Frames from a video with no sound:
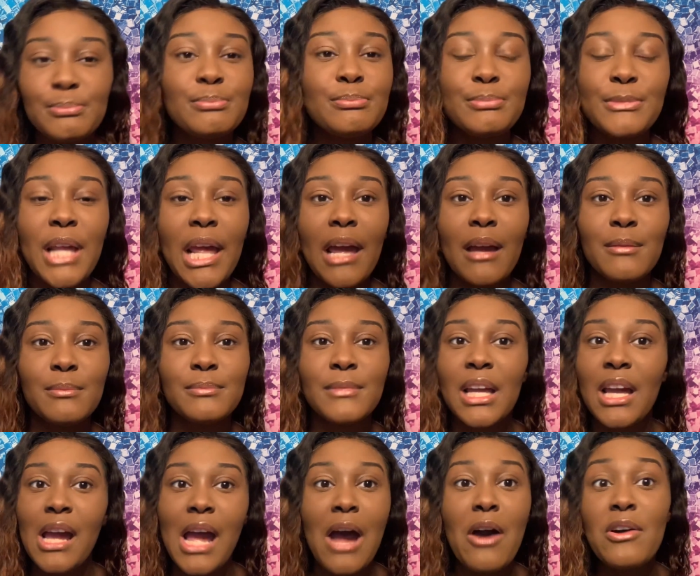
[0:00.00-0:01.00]
Yeah,
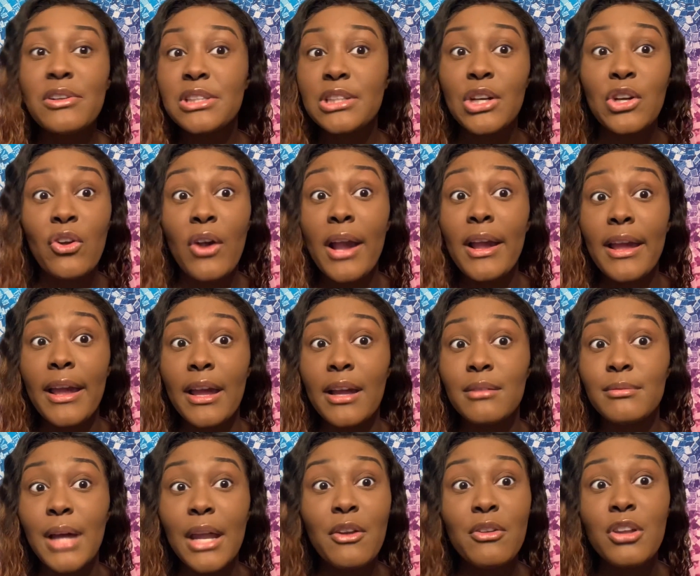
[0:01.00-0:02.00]
I was a little crackhead.
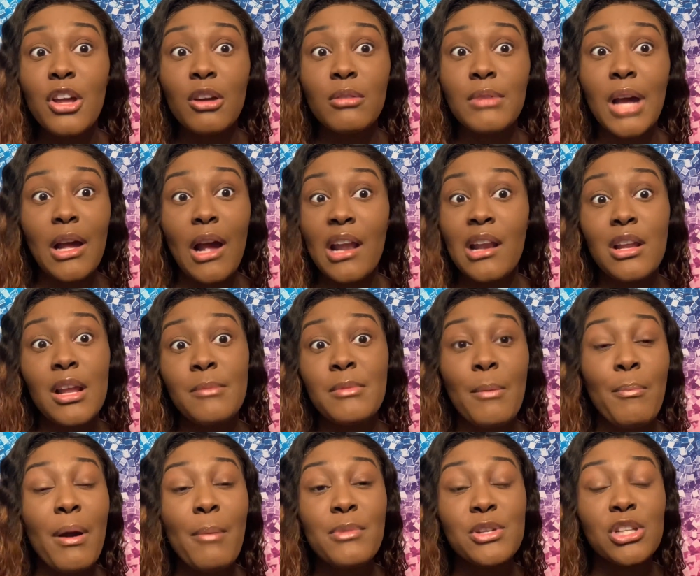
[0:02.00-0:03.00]
I don't know. I
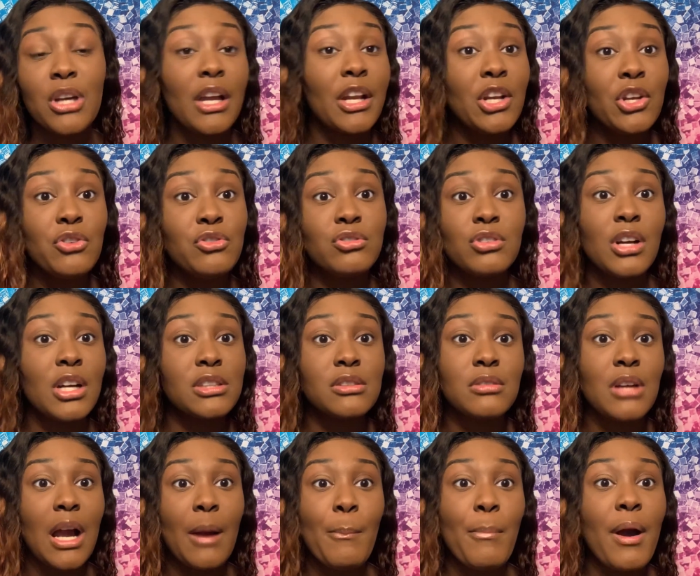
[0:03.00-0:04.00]
promise y'all I didn't do drugs.
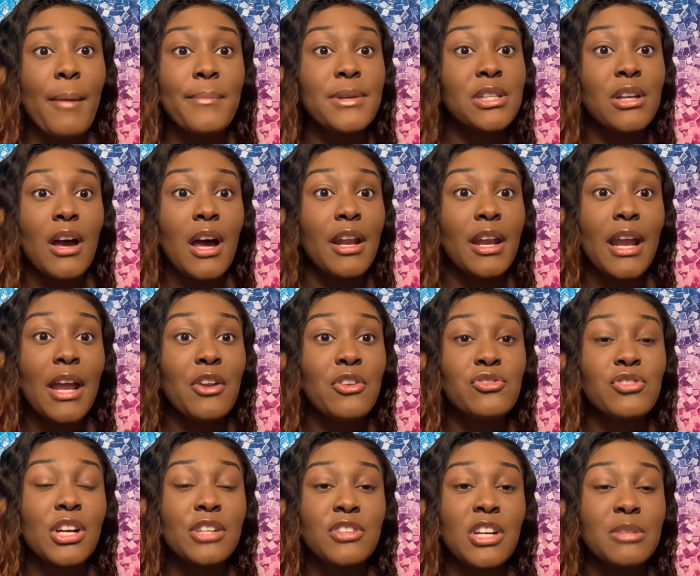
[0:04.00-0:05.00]
I promise y'all I did not do
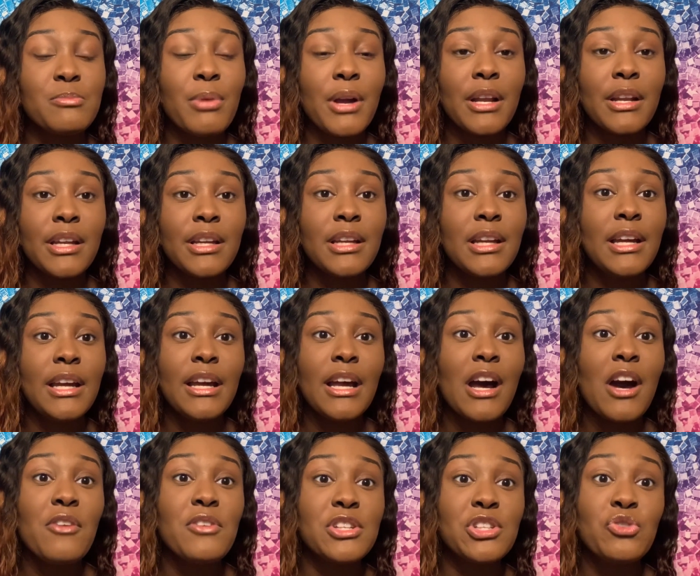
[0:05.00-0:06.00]
drugs while I was pregnant.
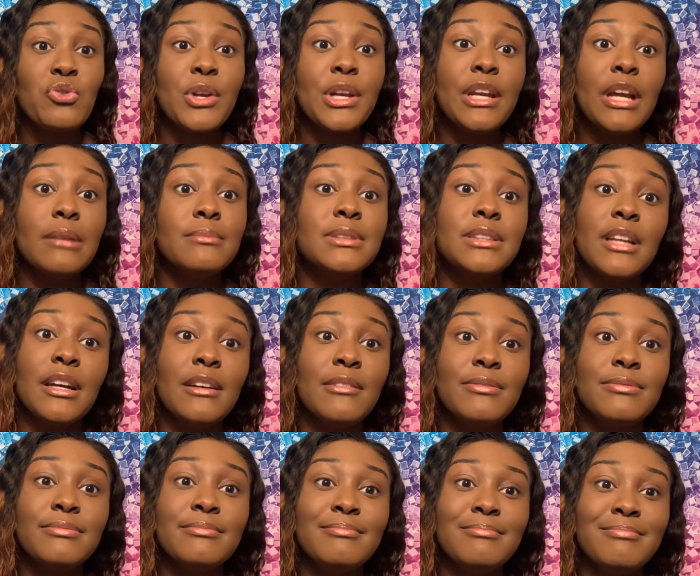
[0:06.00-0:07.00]
I was just doing dumb stuff.
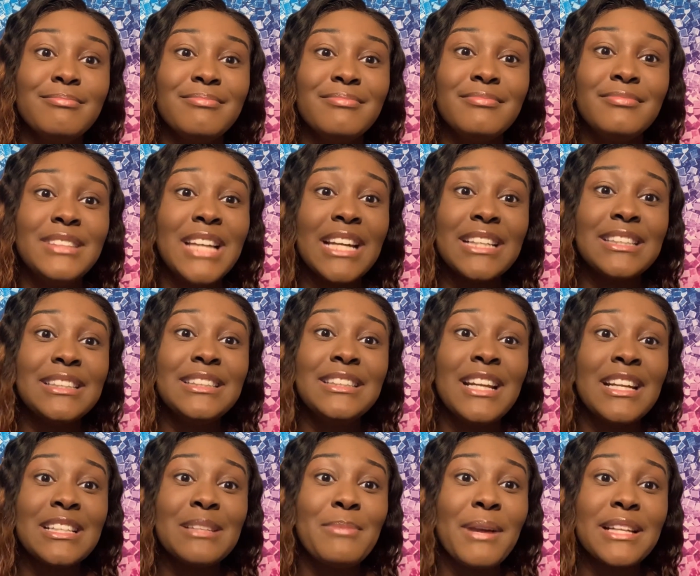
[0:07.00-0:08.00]
That's
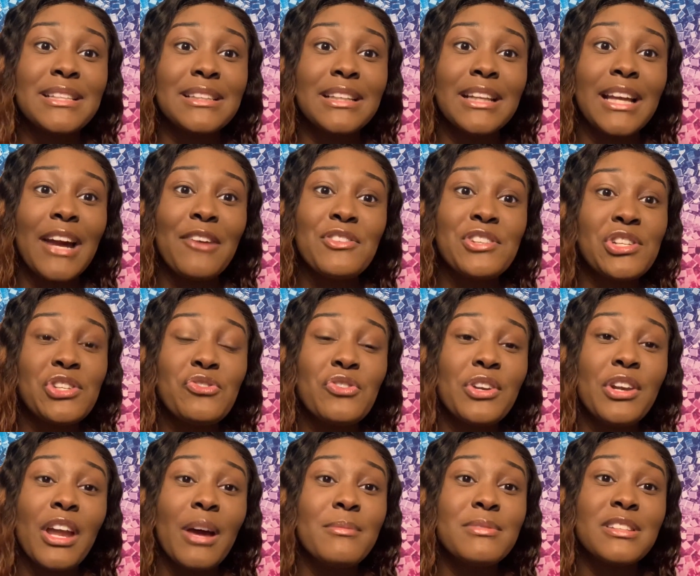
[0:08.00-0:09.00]
basically, I was just doing
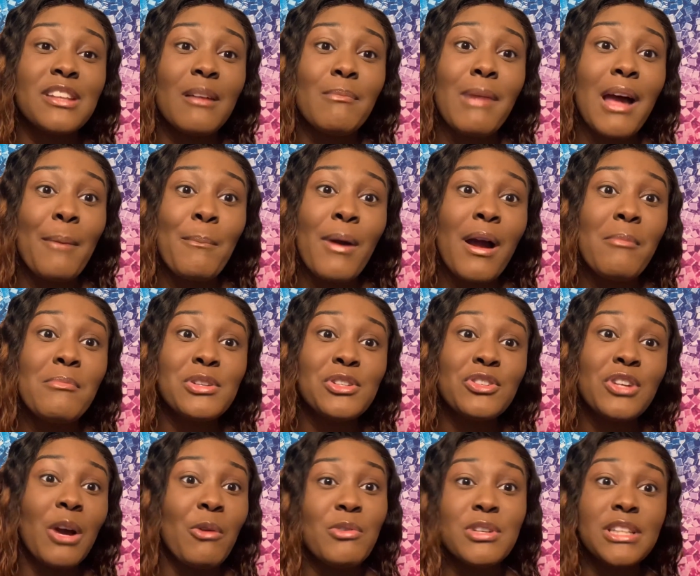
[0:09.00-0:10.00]
dumb stuff. But I promise you
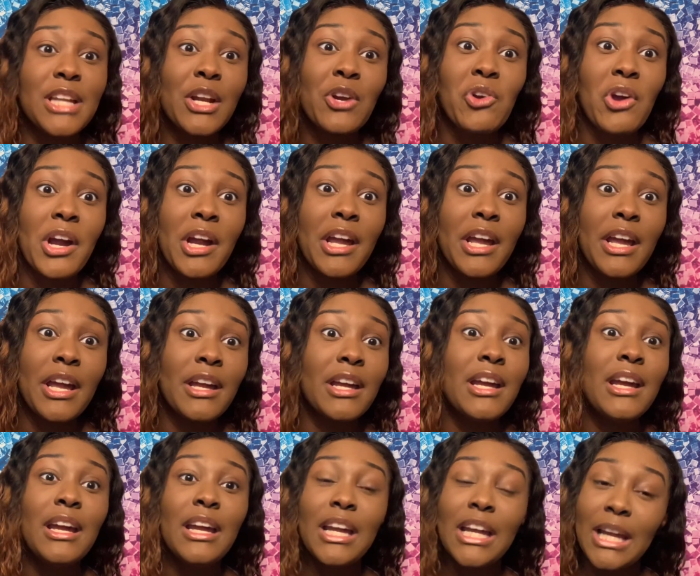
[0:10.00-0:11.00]
I was not a crackhead.
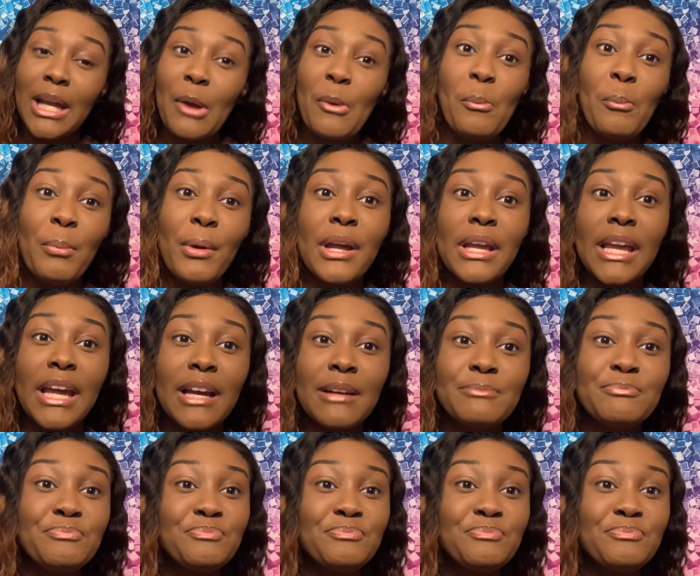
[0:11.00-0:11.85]
But yeah,